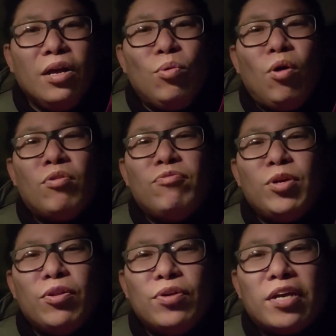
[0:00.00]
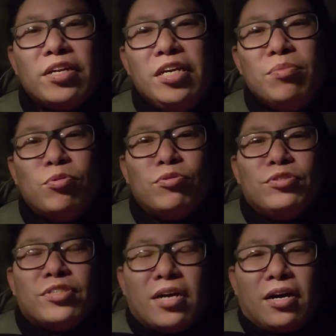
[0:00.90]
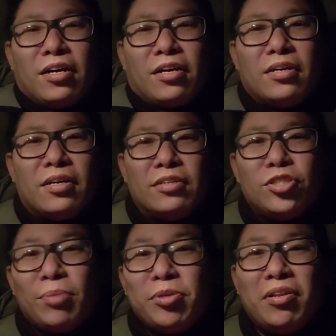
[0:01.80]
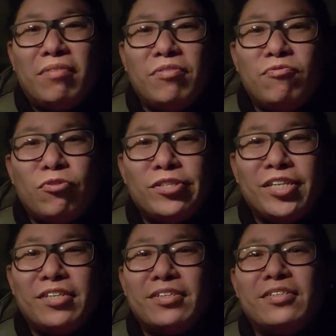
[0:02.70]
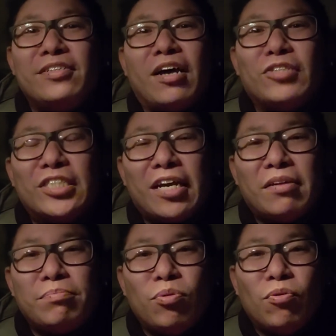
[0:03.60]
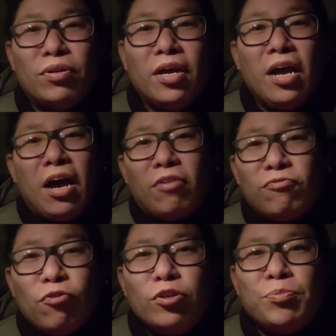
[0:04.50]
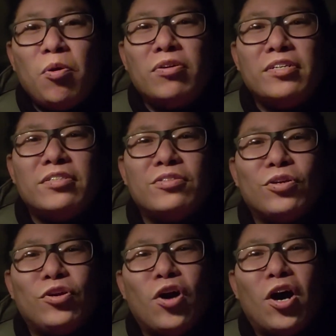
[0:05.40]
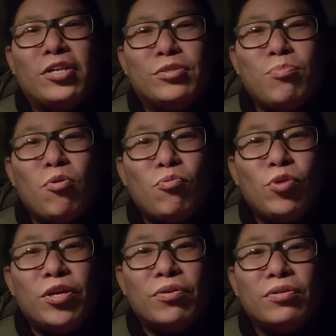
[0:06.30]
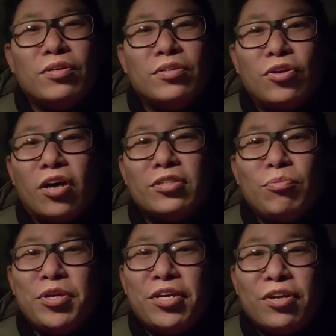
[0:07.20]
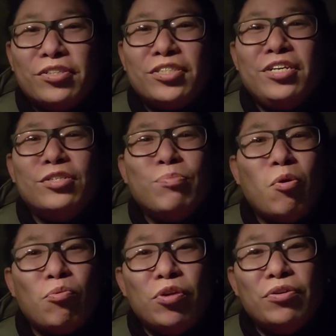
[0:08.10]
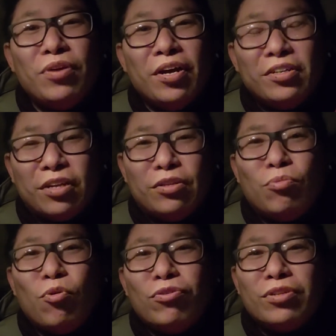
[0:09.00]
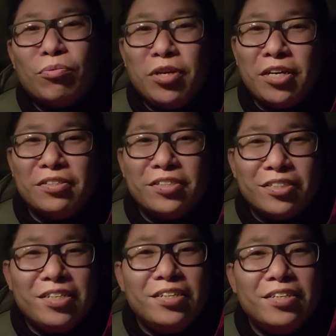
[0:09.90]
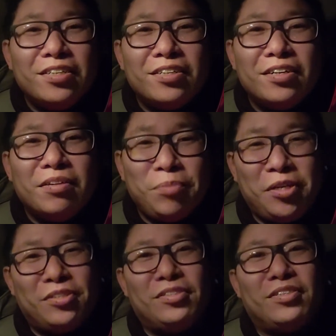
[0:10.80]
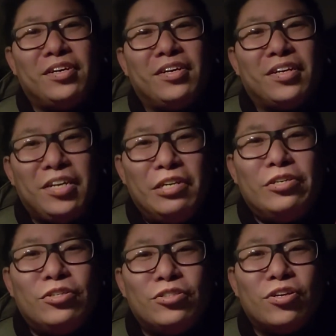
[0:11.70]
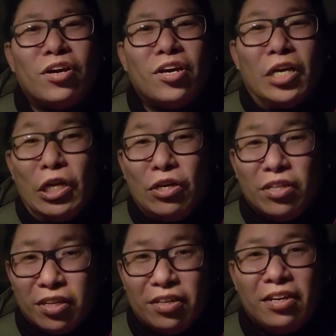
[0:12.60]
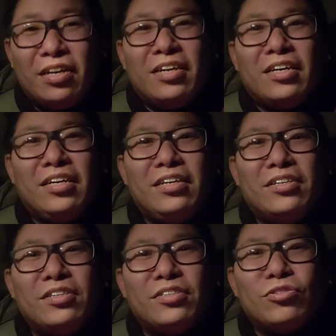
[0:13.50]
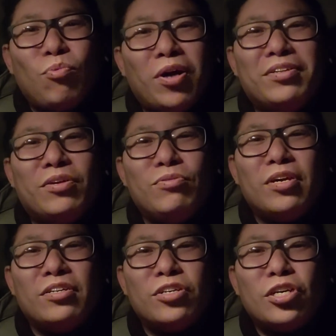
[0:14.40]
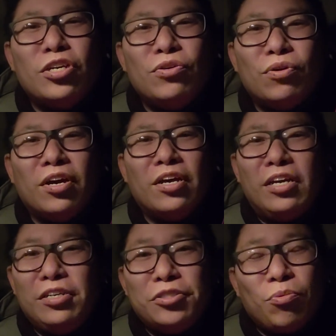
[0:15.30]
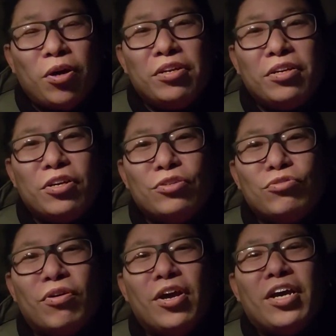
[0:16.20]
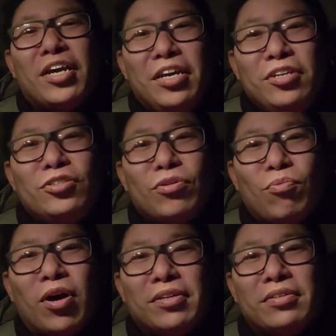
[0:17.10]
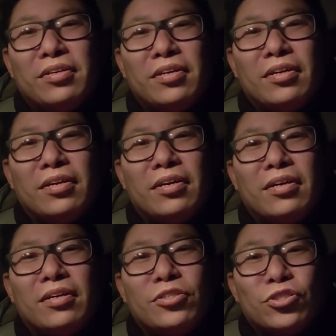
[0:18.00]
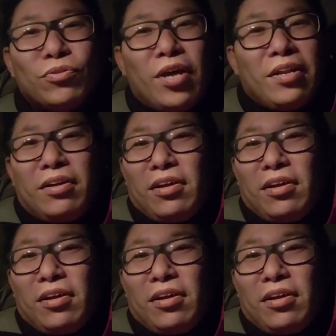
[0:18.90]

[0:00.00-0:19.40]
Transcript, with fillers: Well, if we look at Hebrews uh, uh, chapter 11, verse 6, this is our second point. Our first point is that God is more real. The God that we cannot see is more real than the world that we can see because he is the healer. He is the one that who can cure. He's the one in control. He's the one so that